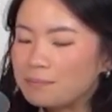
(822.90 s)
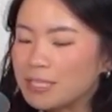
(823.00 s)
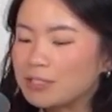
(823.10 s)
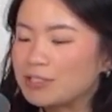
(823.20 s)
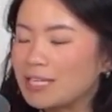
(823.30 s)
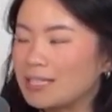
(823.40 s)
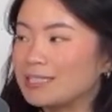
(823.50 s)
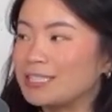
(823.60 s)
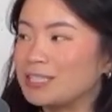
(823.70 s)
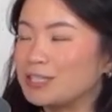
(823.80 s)
pictured it
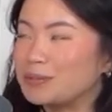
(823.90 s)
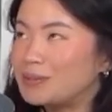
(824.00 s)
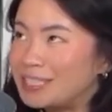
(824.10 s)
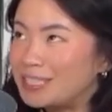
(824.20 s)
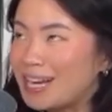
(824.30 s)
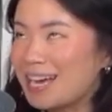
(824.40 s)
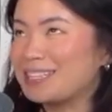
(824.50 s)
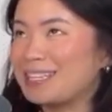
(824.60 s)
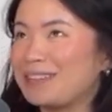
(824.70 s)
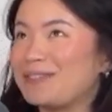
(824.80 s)
as like a career. I
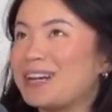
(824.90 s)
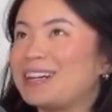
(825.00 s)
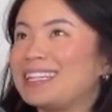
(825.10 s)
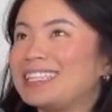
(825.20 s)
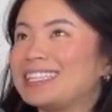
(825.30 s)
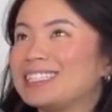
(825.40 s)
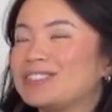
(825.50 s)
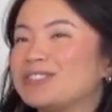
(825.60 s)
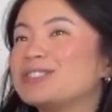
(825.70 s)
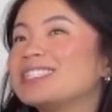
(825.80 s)
had like very
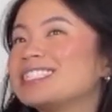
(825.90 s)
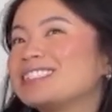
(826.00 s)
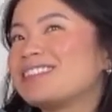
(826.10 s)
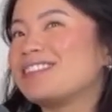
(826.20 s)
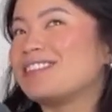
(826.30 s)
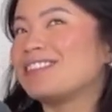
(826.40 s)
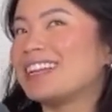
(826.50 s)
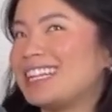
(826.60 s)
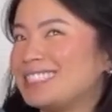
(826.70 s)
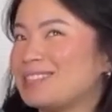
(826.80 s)
traditional
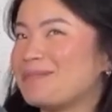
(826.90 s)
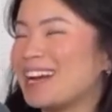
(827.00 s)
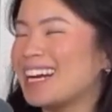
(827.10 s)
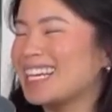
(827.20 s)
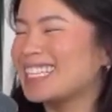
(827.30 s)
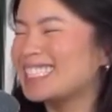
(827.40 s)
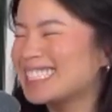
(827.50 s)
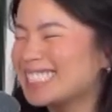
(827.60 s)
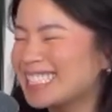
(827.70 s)
Asian parents.